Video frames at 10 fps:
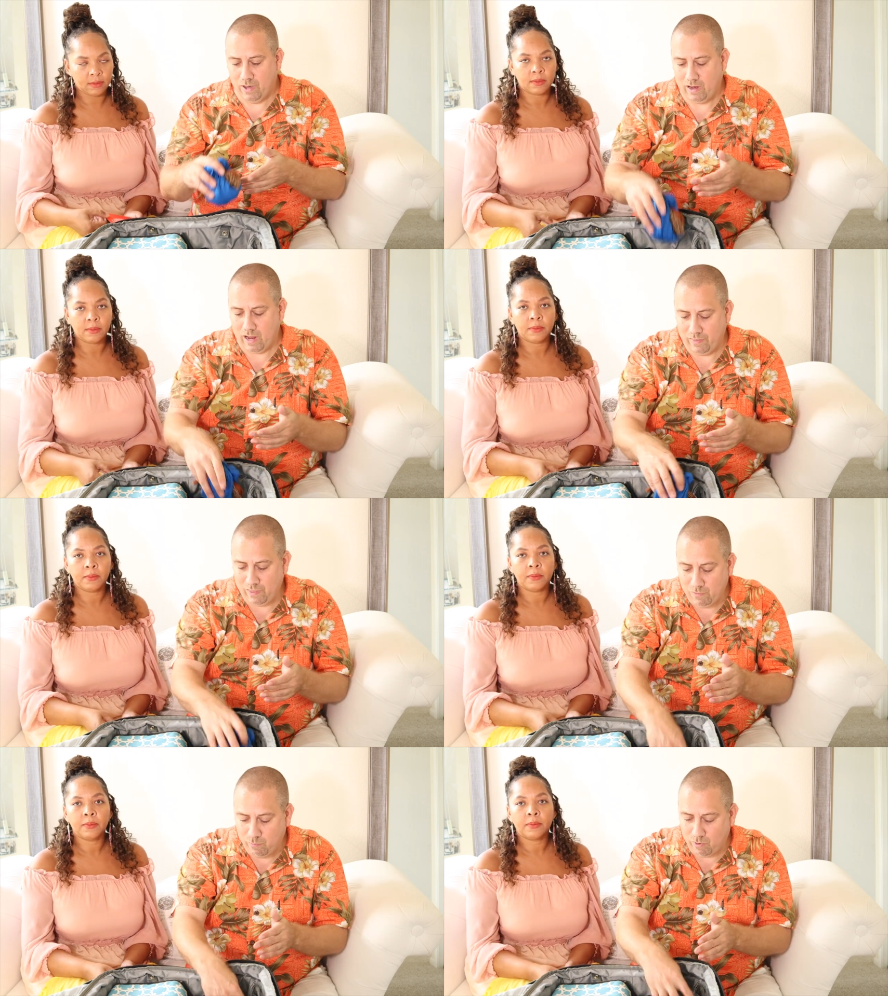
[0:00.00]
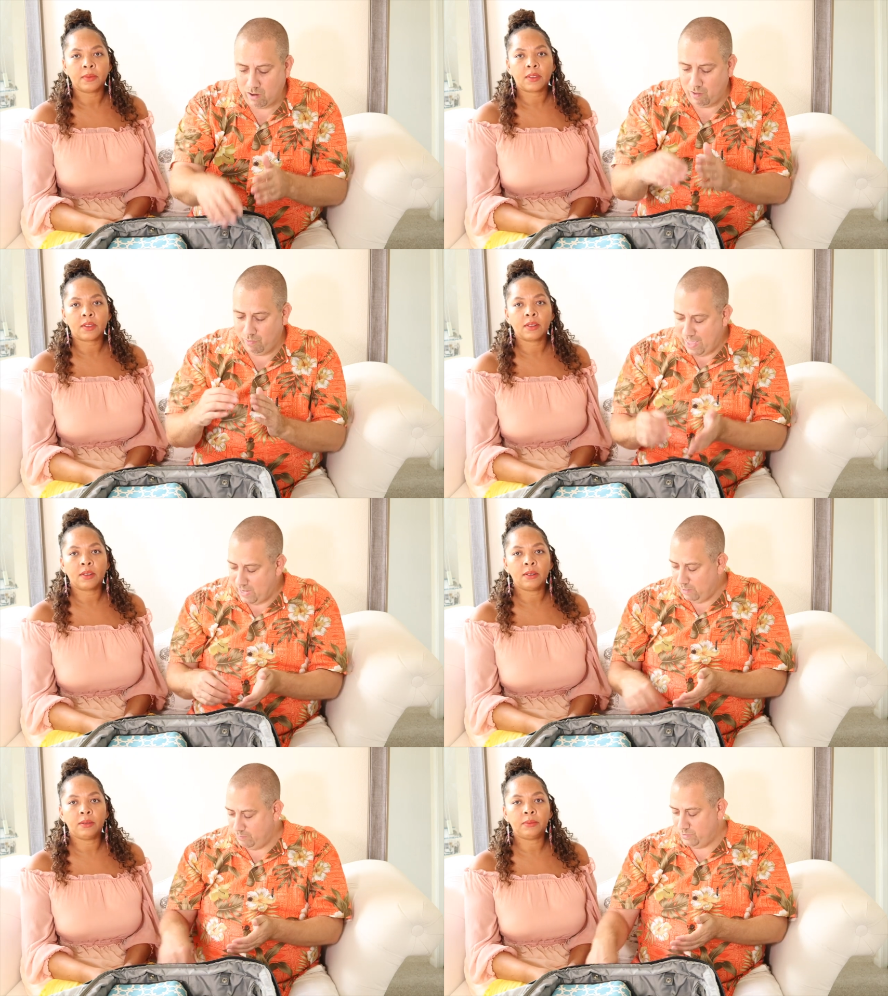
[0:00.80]
Speaker 1: But I think we brought all
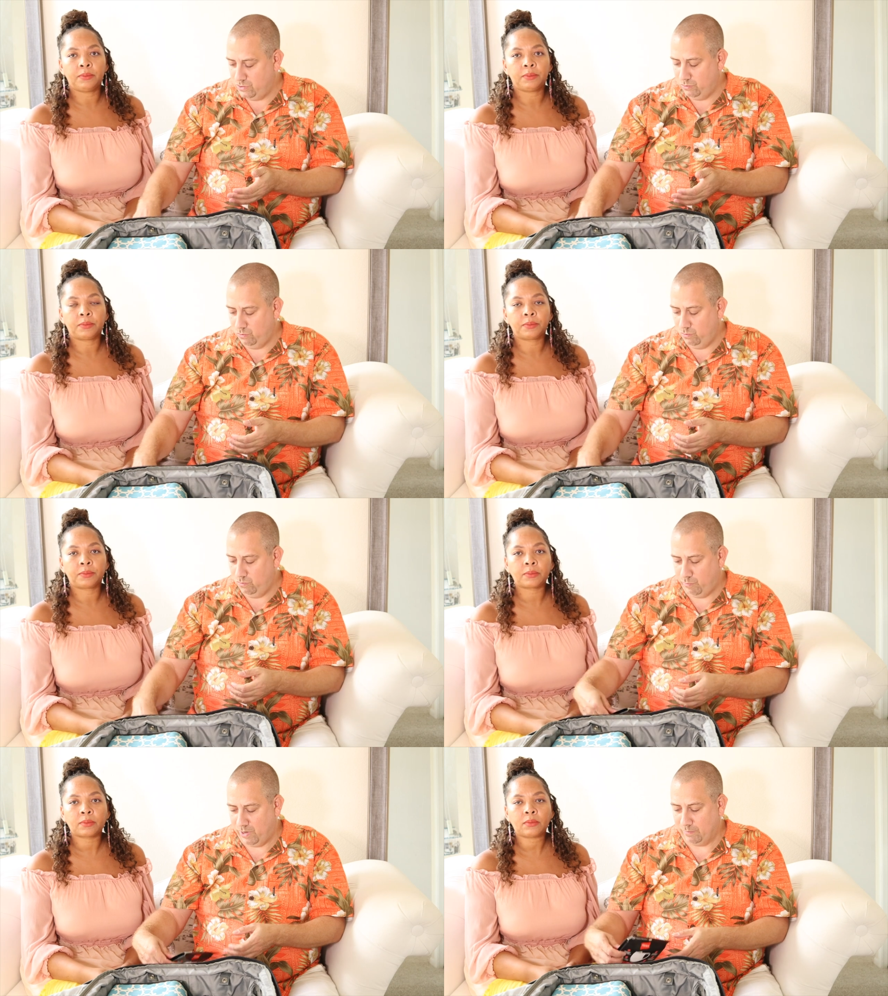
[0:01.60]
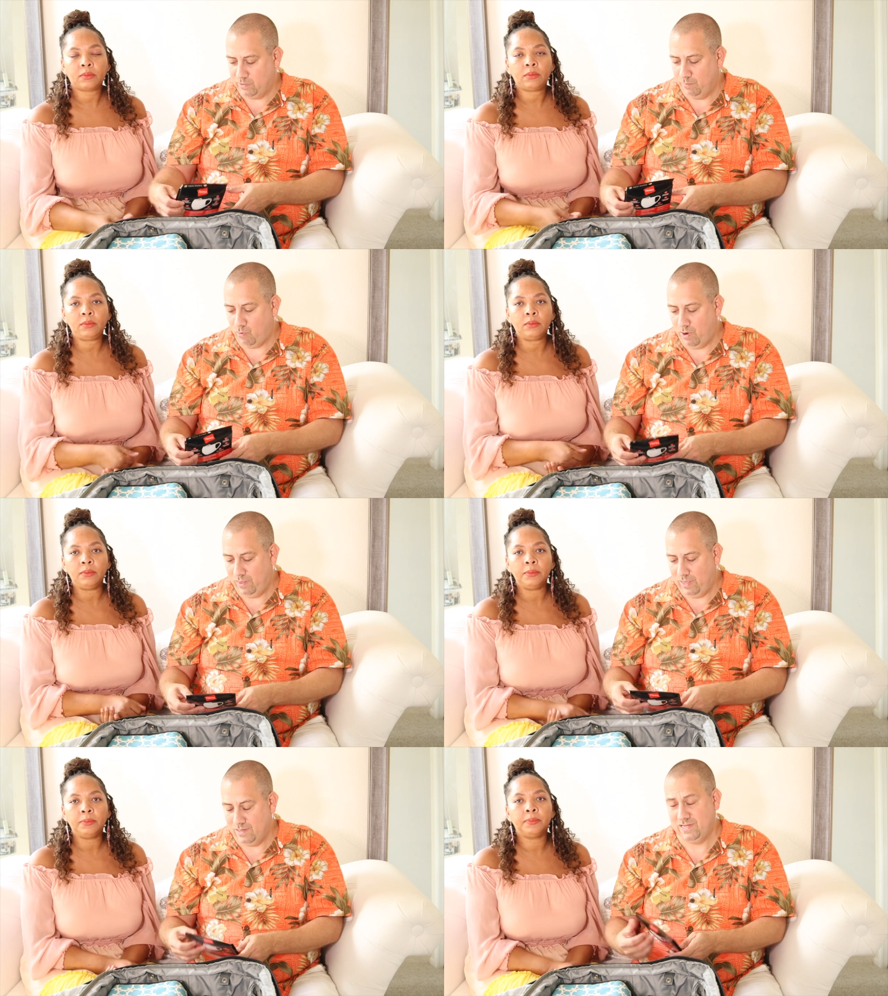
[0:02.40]
that up to bring up the
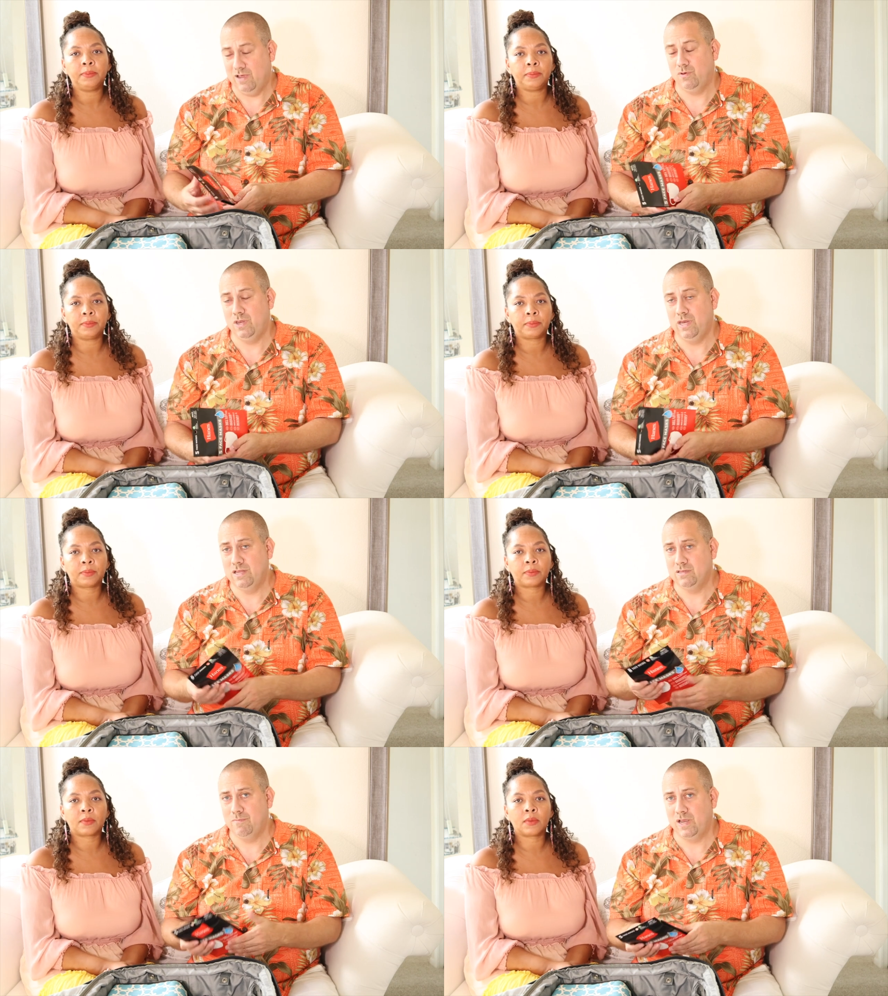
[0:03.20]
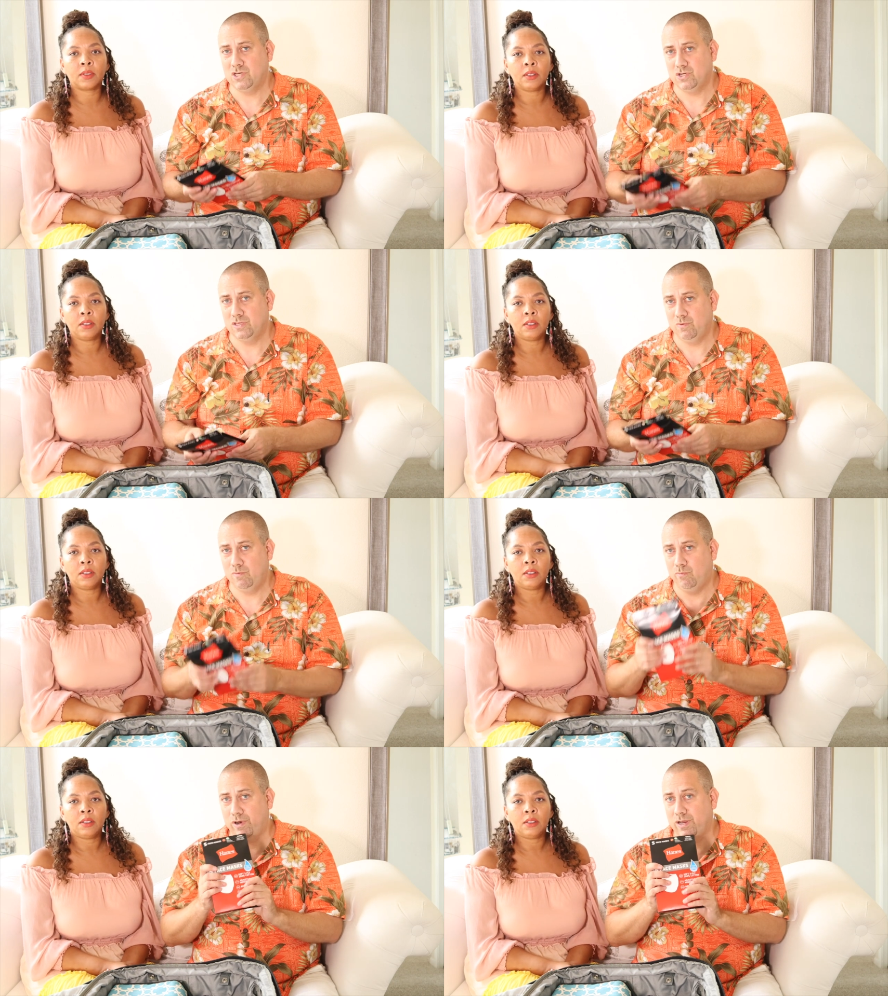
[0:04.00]
point is that we need to make sure that
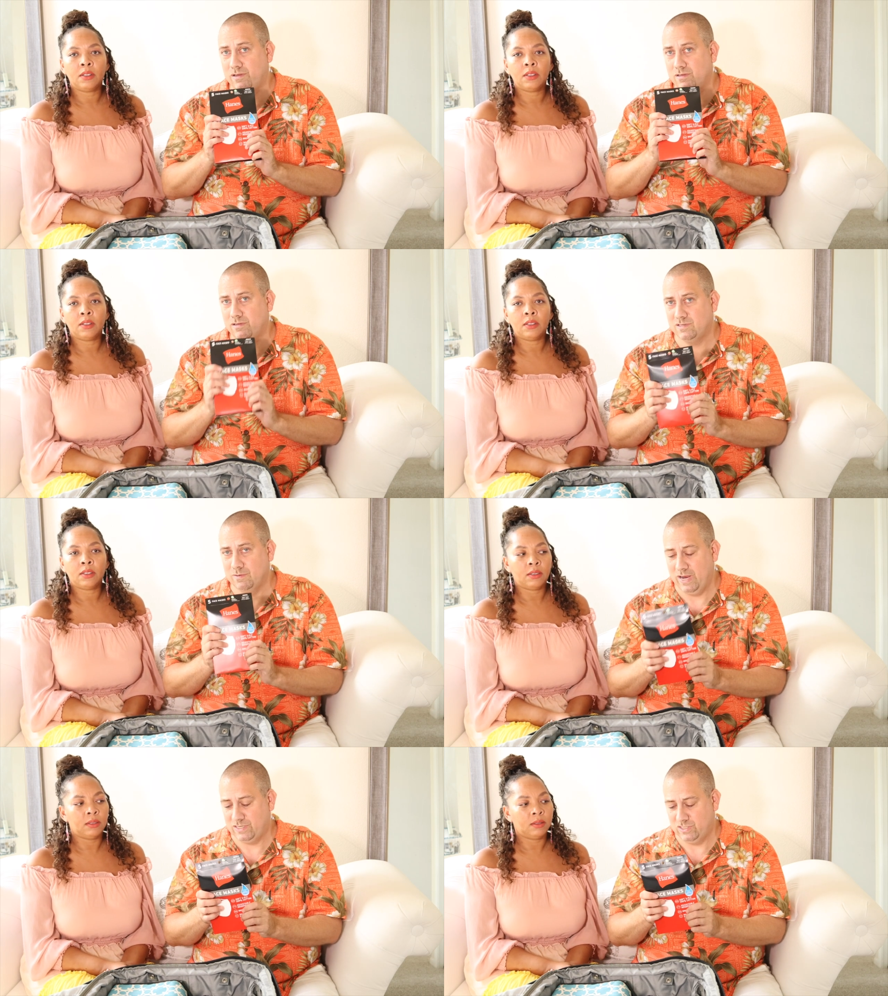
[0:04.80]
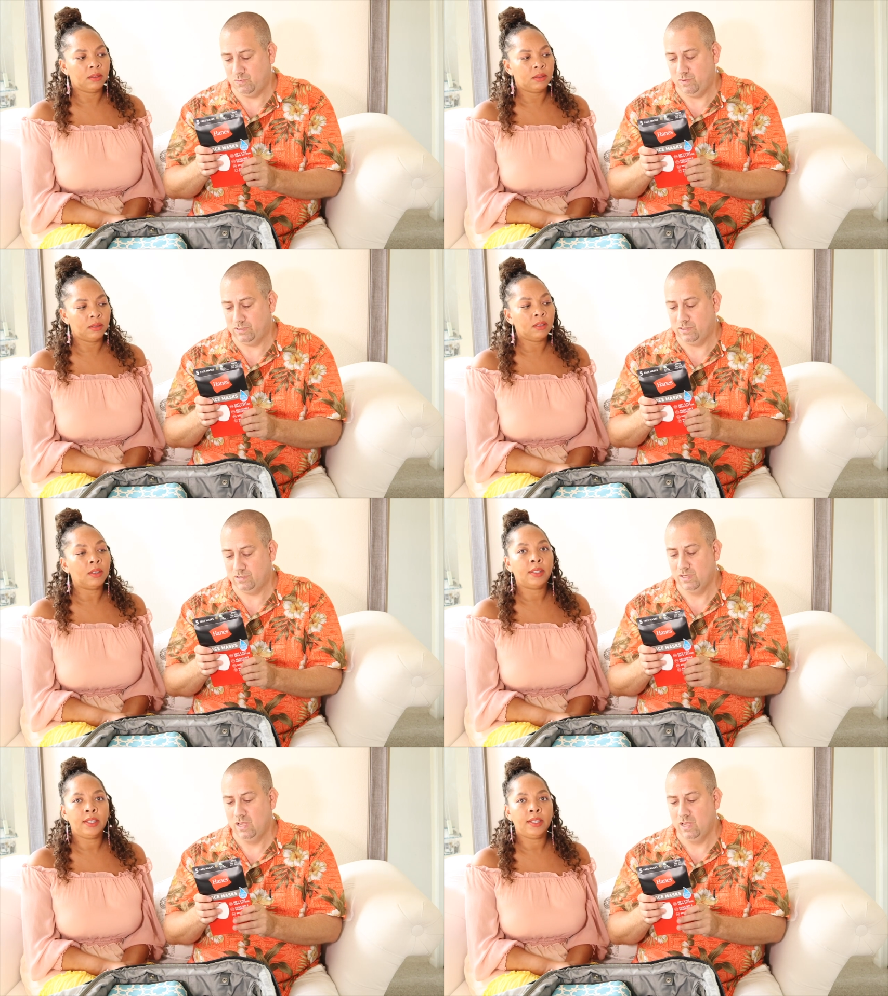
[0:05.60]
we bring some extras with us.